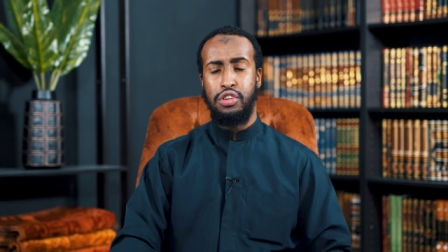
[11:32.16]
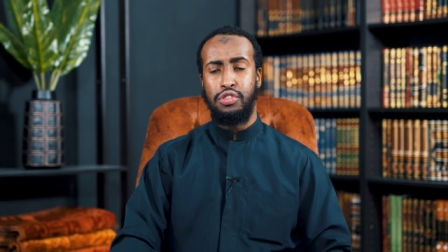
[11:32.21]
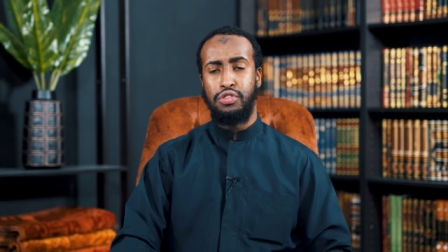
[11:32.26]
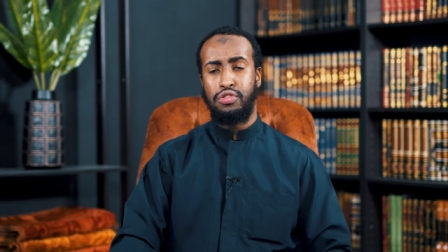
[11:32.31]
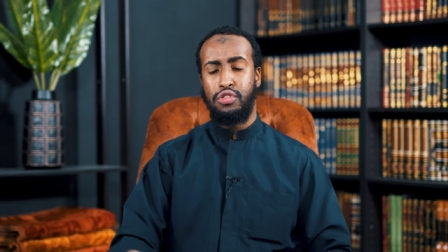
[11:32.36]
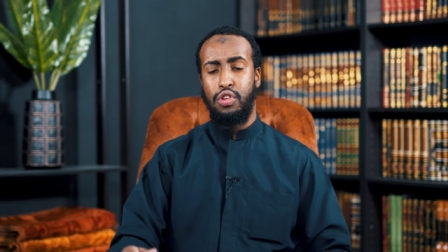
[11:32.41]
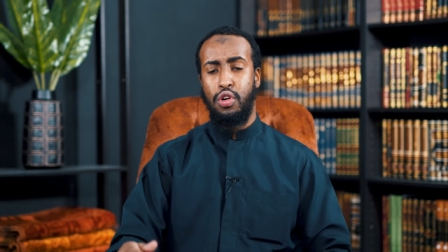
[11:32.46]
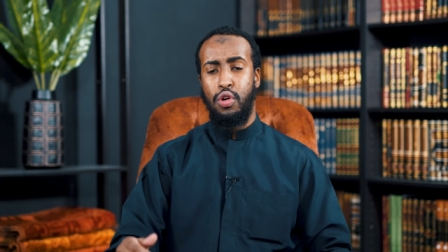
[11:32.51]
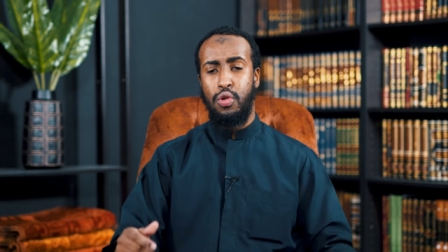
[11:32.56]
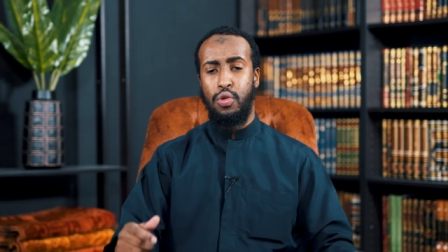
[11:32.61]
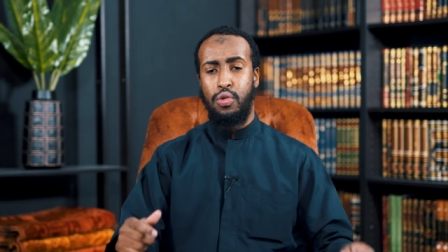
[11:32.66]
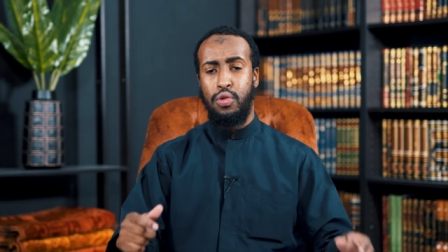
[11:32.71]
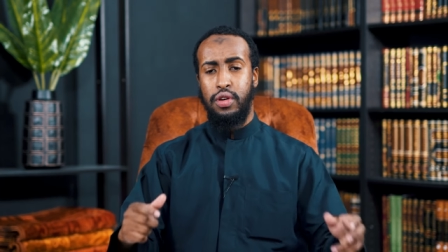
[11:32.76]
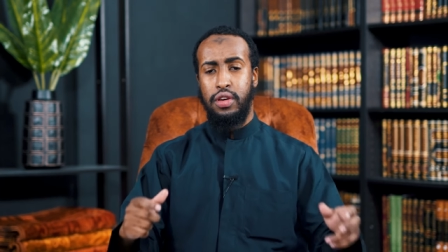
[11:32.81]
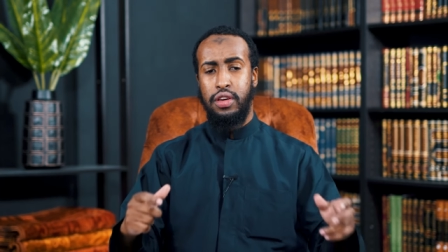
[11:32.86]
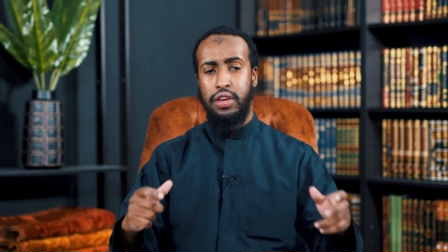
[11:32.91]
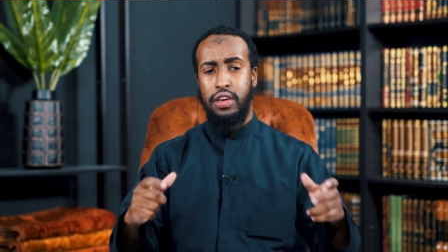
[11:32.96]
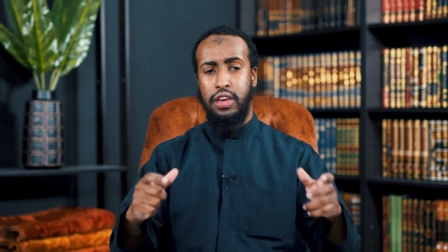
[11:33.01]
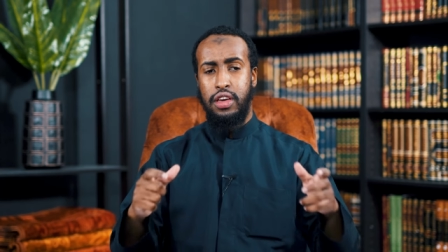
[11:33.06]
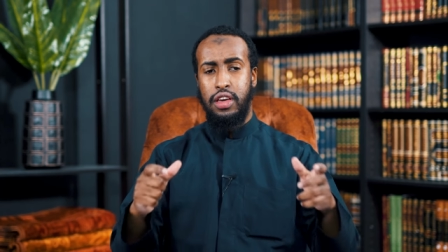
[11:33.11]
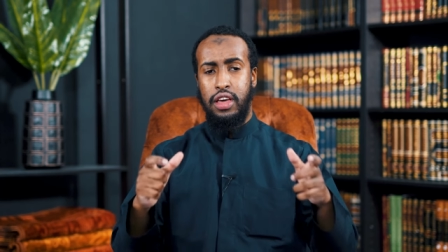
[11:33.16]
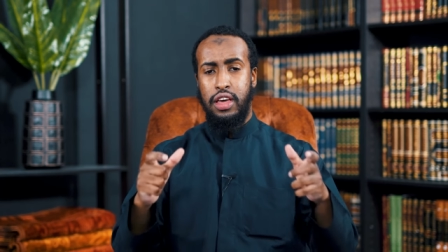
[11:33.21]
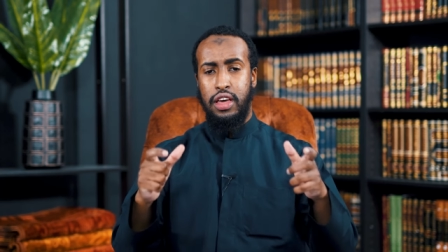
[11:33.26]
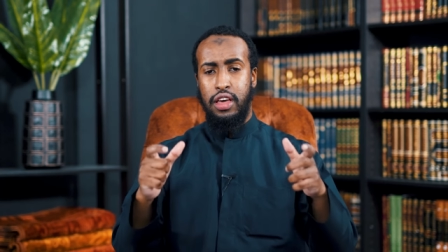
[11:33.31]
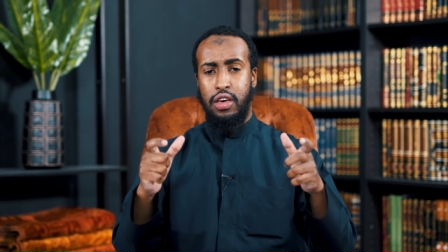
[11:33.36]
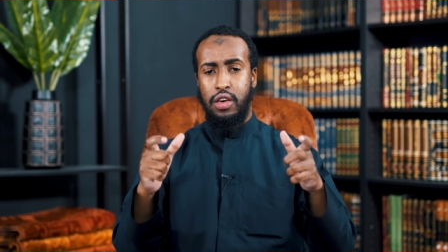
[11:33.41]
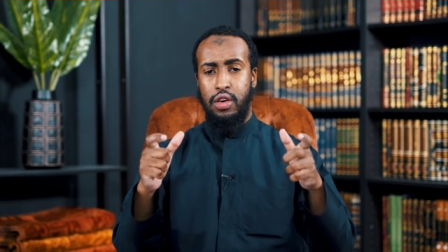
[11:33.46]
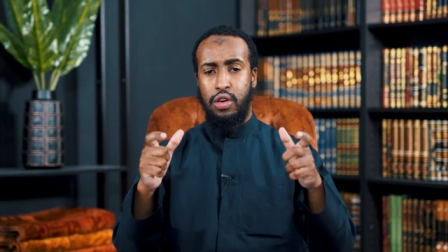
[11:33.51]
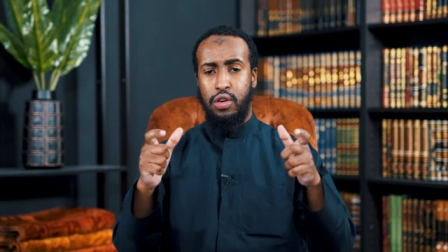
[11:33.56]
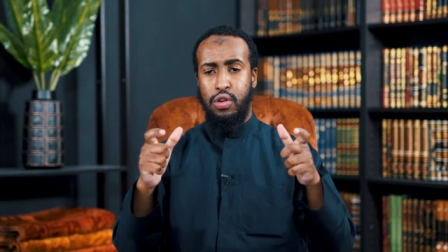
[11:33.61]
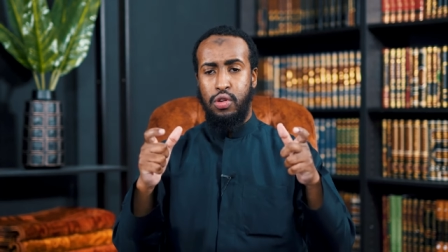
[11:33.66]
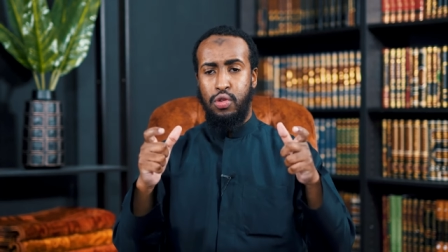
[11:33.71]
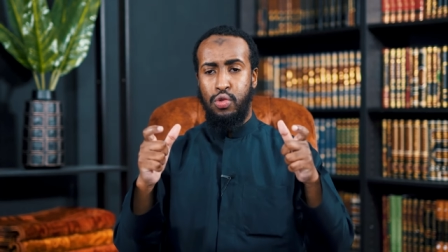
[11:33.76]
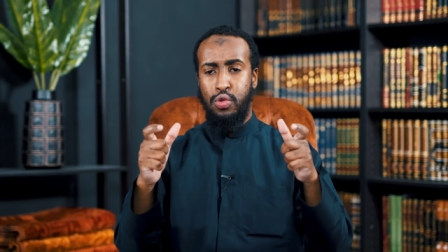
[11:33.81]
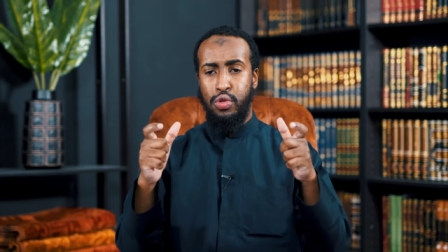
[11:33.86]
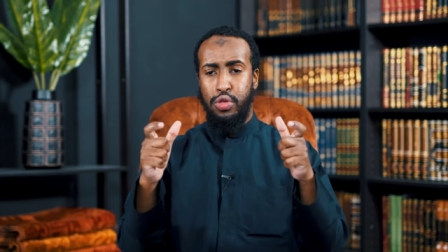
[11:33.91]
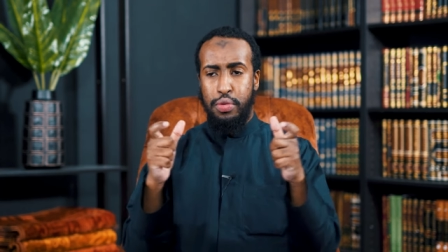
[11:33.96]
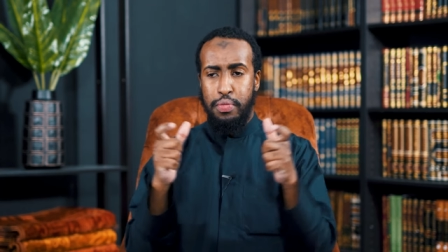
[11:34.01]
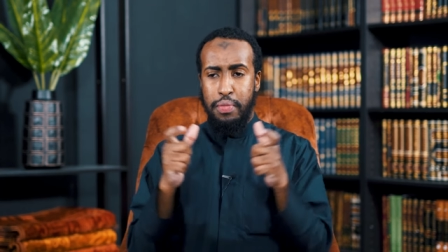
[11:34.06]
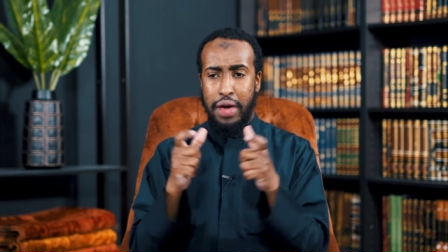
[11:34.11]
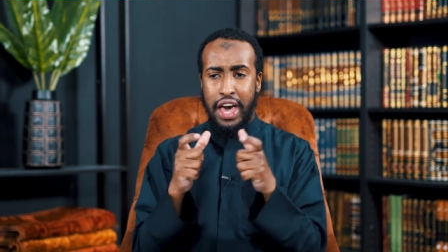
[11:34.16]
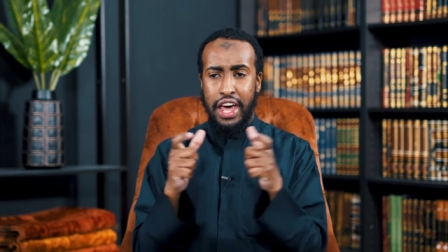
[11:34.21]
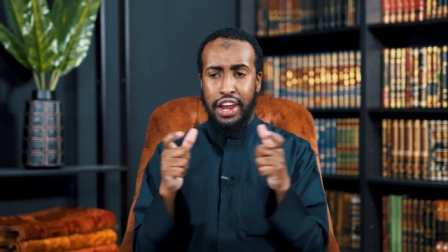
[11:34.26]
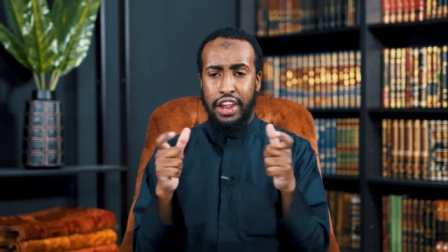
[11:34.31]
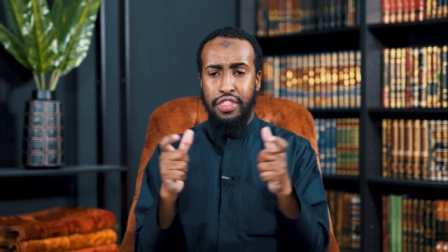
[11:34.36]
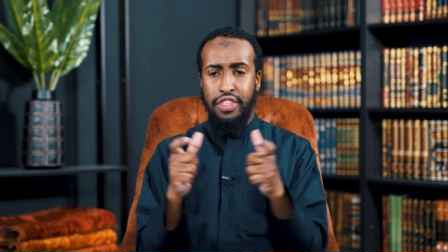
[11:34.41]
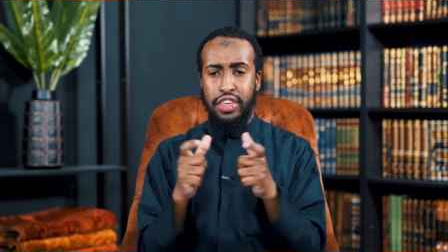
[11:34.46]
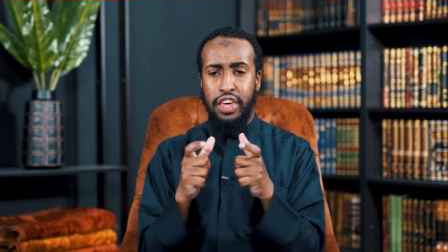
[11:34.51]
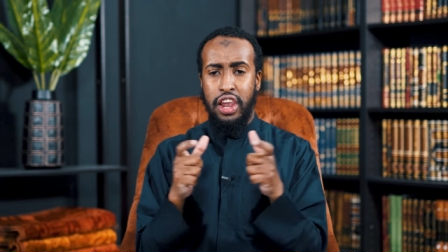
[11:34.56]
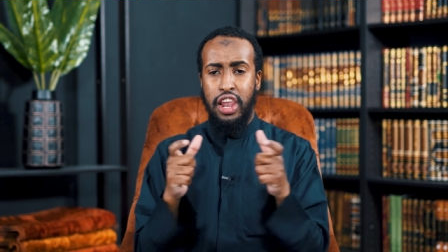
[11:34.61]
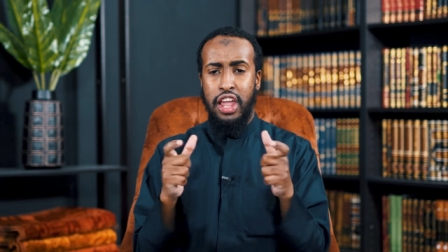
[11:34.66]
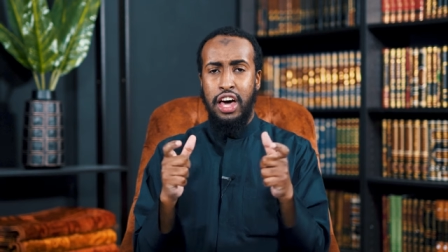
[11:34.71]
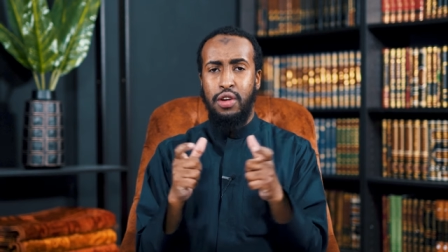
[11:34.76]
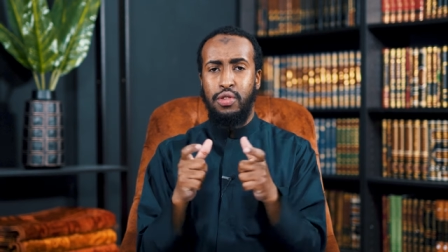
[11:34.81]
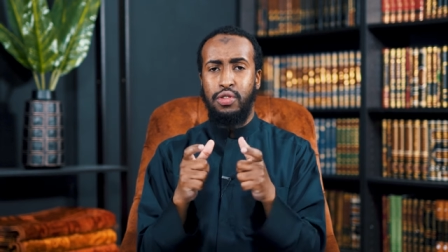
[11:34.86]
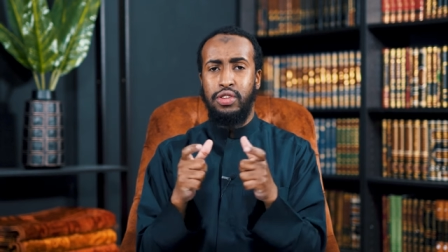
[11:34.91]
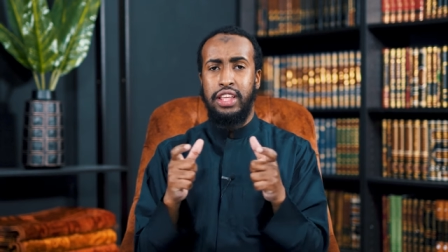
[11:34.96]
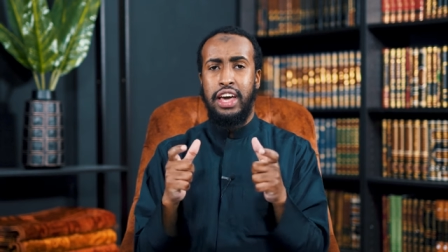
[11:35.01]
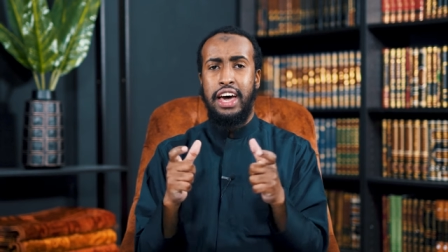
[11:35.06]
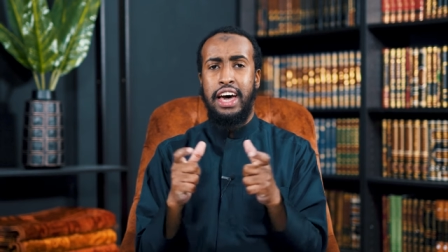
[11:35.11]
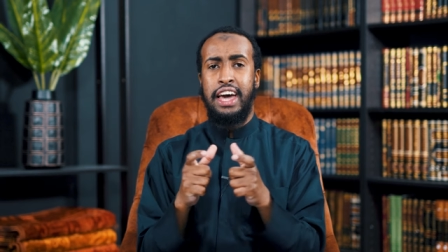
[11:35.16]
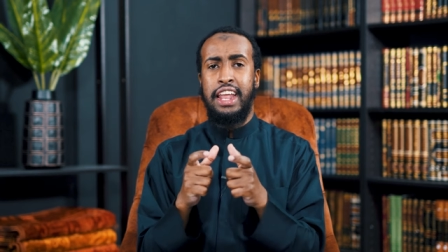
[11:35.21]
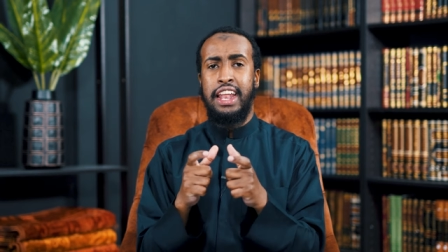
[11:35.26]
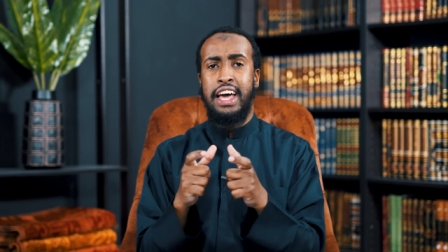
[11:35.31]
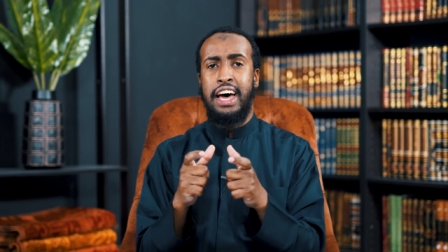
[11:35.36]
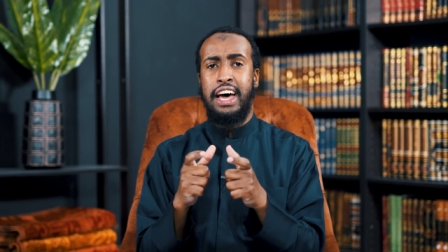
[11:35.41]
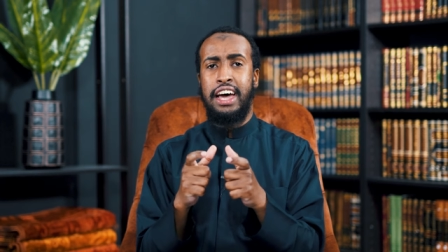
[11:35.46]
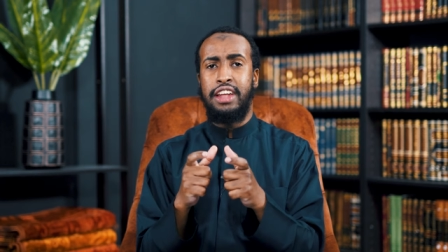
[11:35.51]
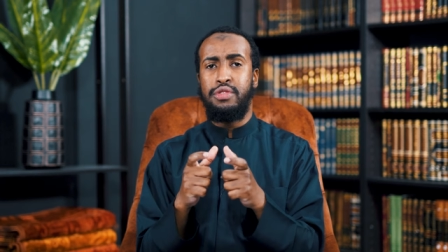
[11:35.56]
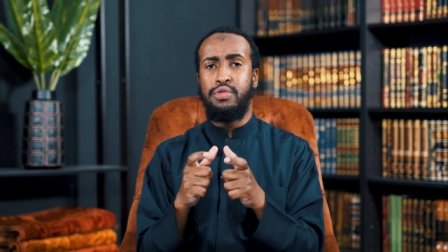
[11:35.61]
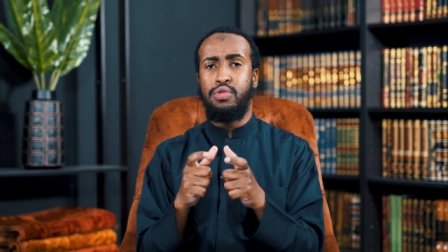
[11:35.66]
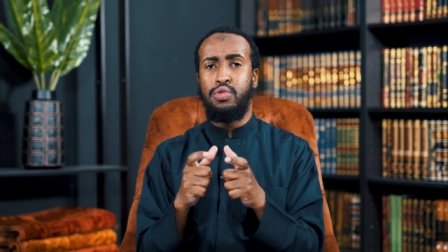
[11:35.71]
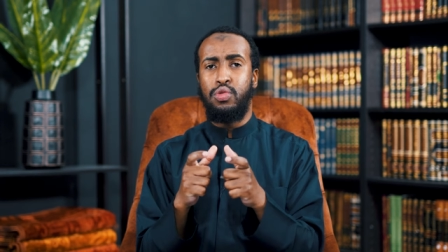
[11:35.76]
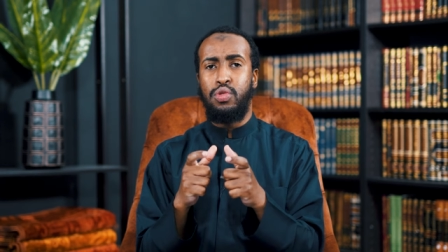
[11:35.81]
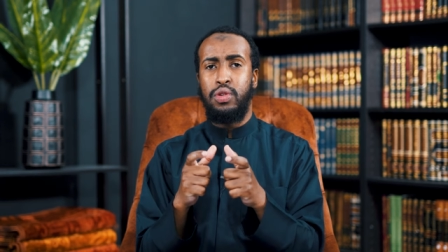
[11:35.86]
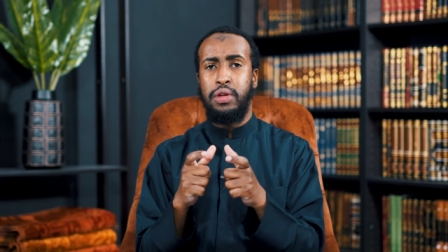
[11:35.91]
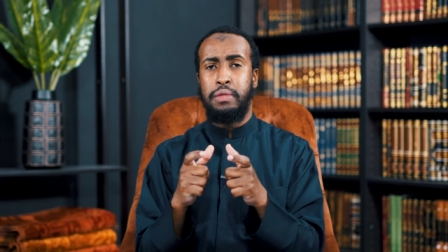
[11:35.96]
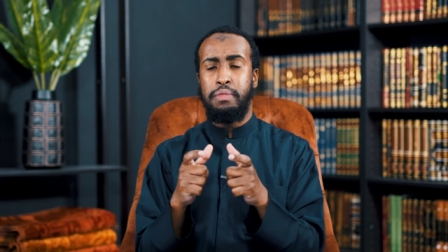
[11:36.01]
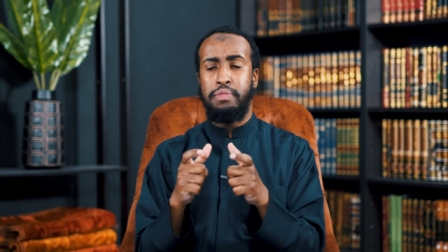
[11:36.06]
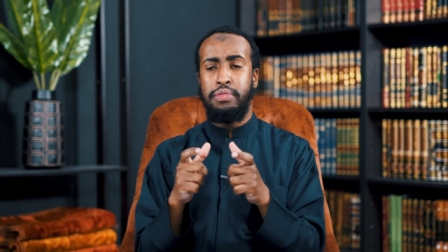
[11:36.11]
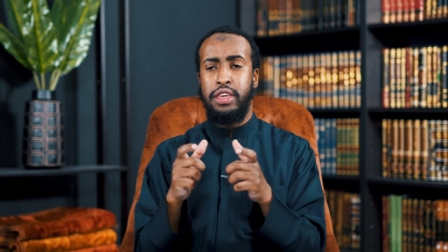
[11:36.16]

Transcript: So Uthman radiallahu ta'ala anhu,